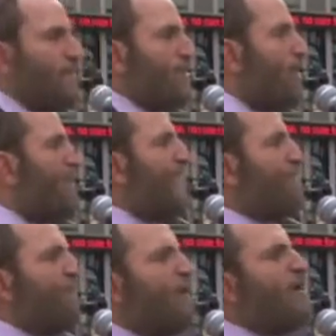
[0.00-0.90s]
to be
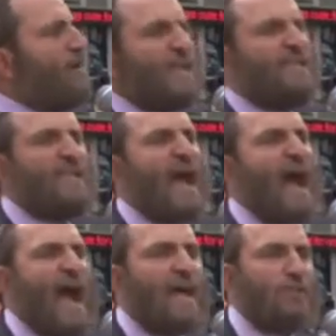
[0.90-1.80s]
burned into
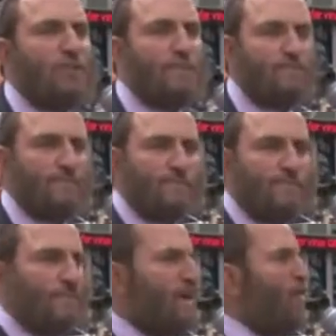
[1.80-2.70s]
ash?
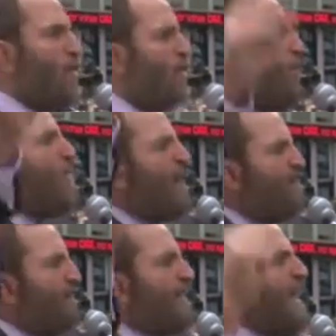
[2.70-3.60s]
Who would
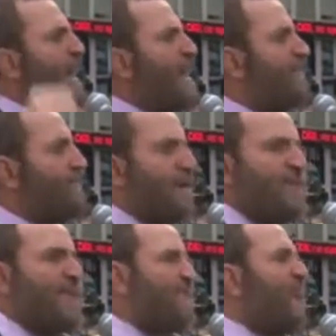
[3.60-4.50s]
have believed
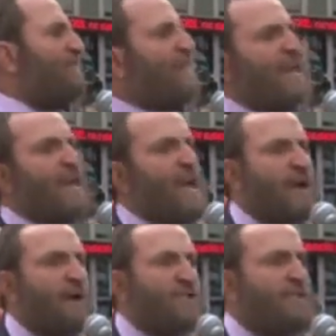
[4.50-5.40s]
that 70
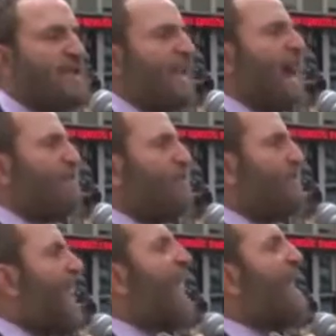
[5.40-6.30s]
years after
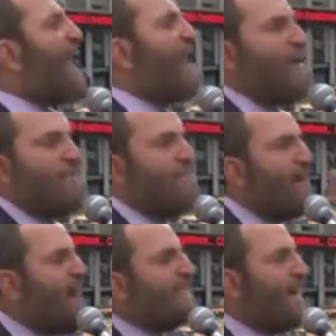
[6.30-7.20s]
Dachau and
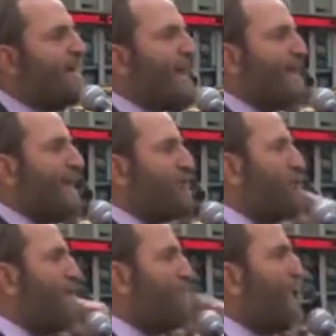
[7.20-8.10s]
Majdanek and
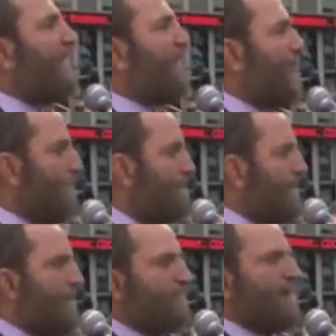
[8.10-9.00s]
Treblinka,
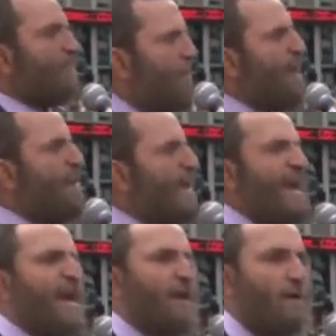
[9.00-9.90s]
that we would
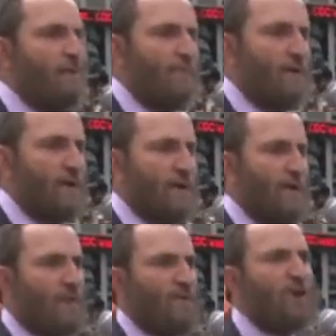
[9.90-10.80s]
hear
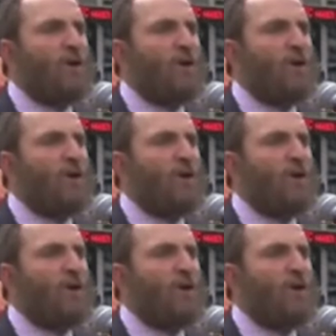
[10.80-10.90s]
the